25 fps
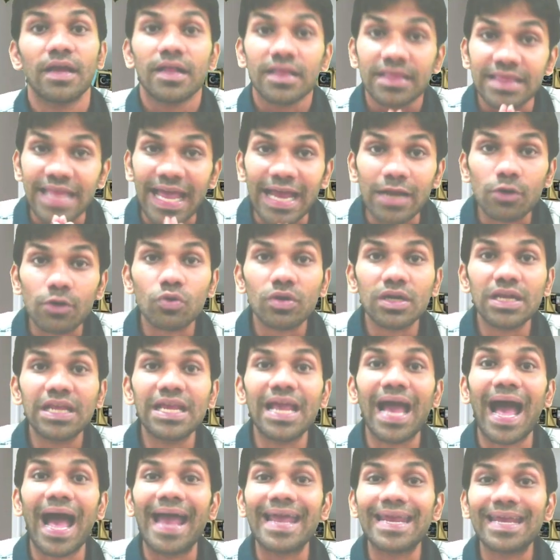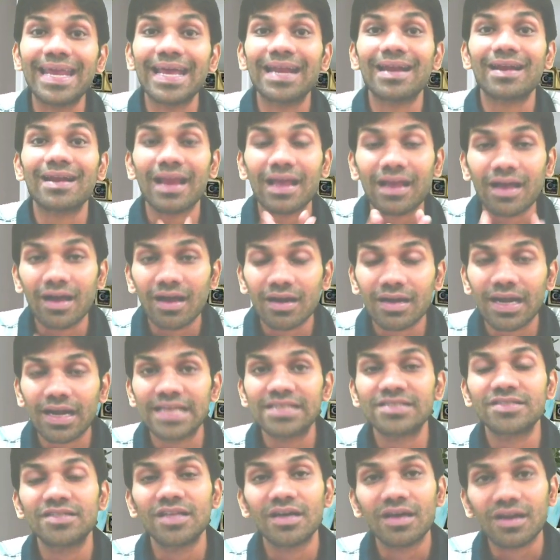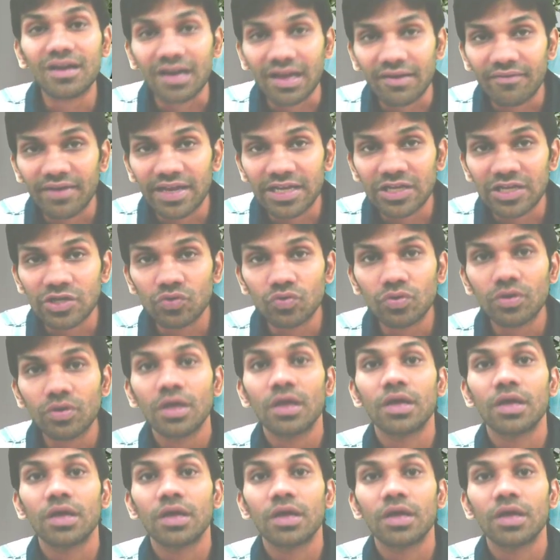then only I can recognize the revenue